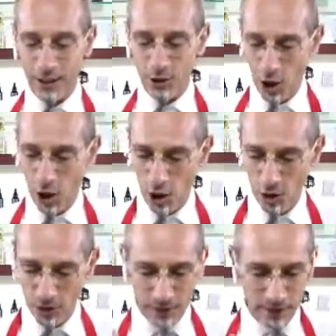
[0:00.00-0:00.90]

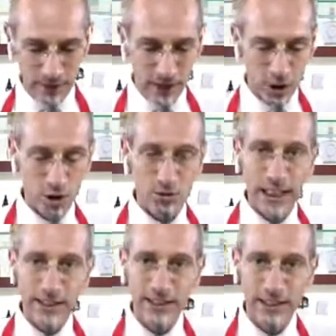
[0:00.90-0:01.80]
So the
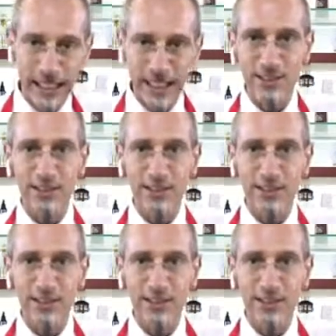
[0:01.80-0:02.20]
correct glass